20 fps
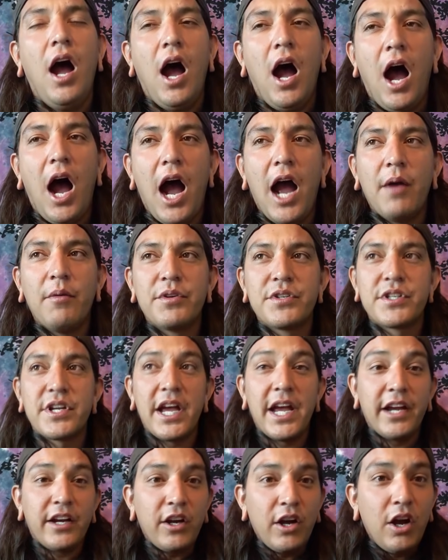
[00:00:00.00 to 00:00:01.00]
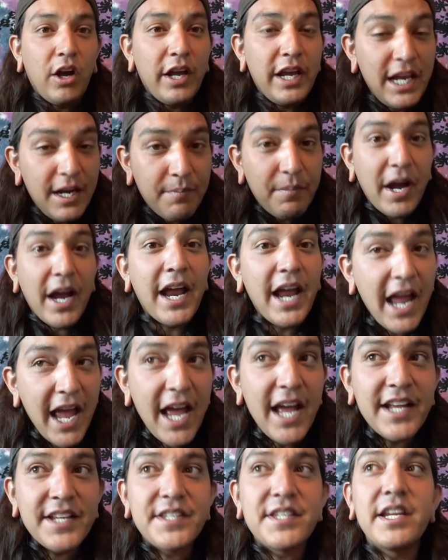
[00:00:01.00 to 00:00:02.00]
I was like in my
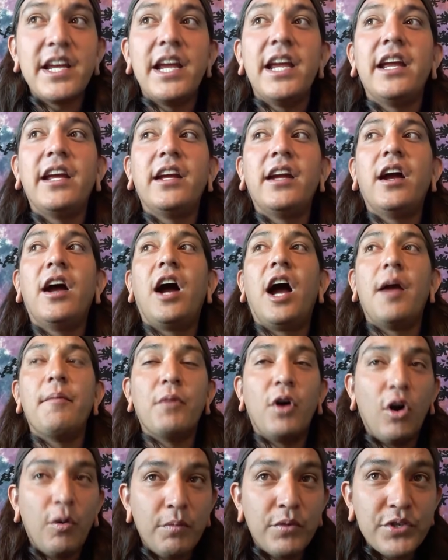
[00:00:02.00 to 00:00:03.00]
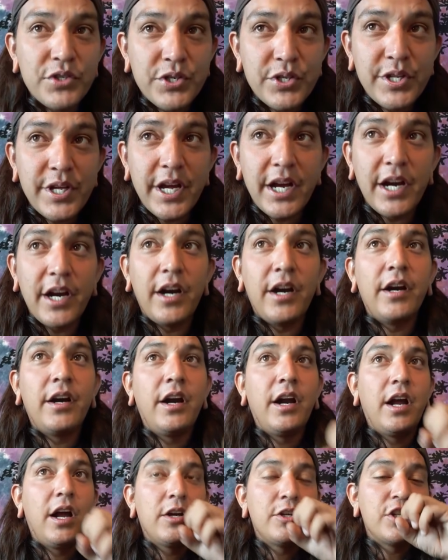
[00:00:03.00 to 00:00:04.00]
head saying, I'm almost
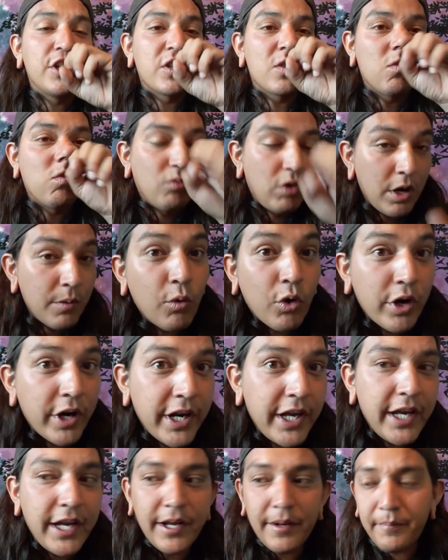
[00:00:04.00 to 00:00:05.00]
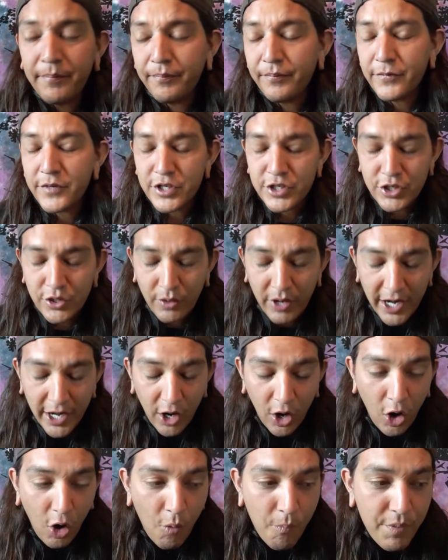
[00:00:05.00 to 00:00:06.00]
there, just one more hit. So I
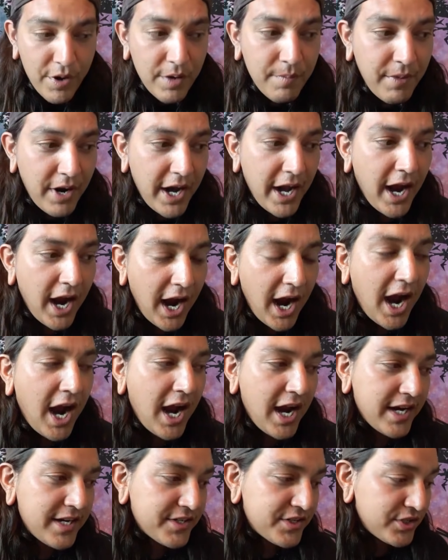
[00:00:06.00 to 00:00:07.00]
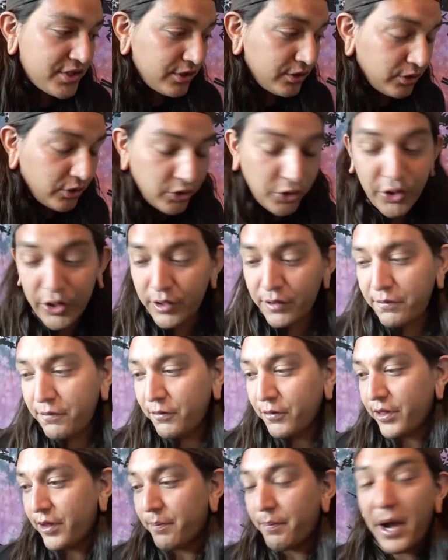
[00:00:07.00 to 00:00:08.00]
open my eyes to look
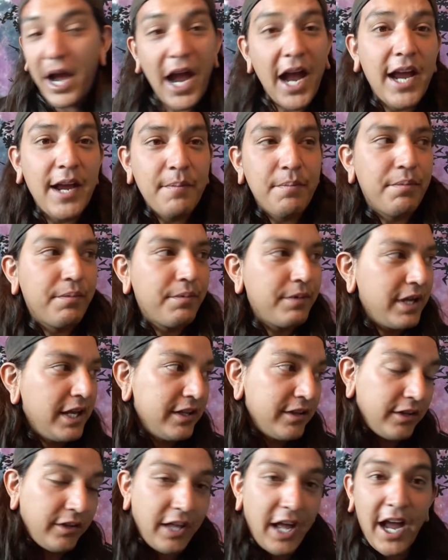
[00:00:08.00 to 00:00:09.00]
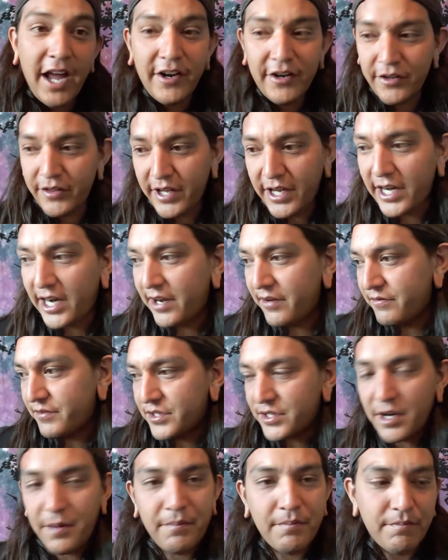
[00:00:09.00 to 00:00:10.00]
for the pipe and the lighter that I've
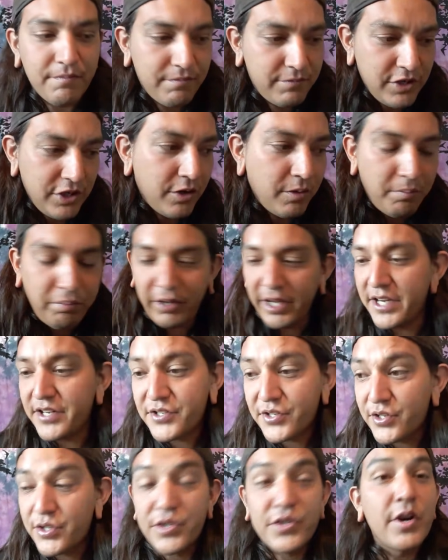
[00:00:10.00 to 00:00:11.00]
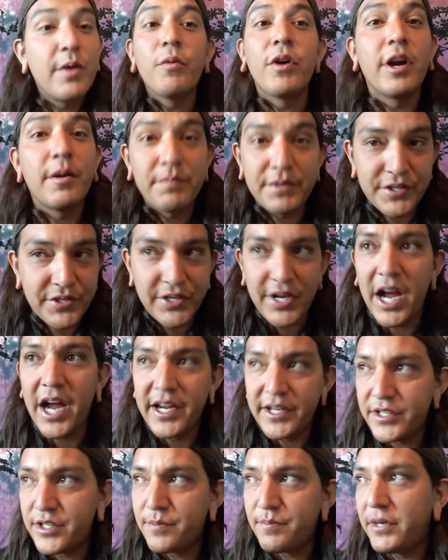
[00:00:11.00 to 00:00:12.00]
placed somewhere
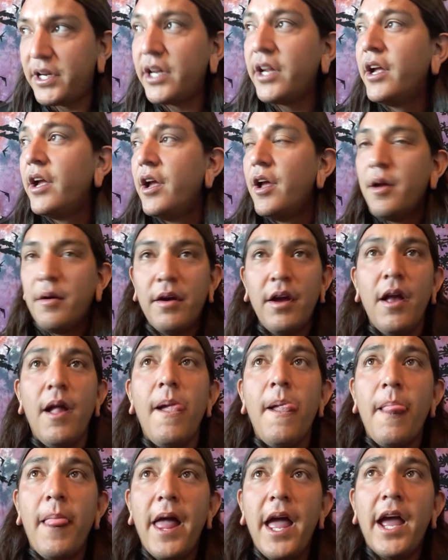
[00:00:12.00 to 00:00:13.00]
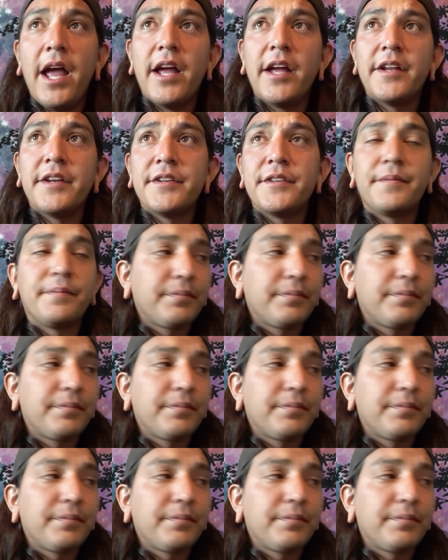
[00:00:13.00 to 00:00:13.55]
beside me. And